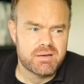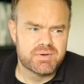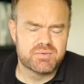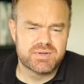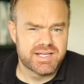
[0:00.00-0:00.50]

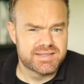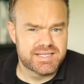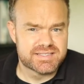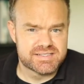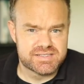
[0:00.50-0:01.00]
But what I'd
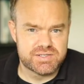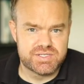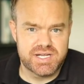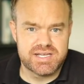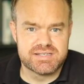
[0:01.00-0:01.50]
like to
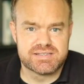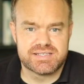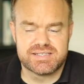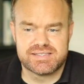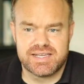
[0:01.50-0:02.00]

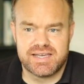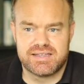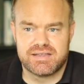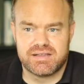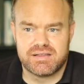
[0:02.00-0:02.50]
suggest is that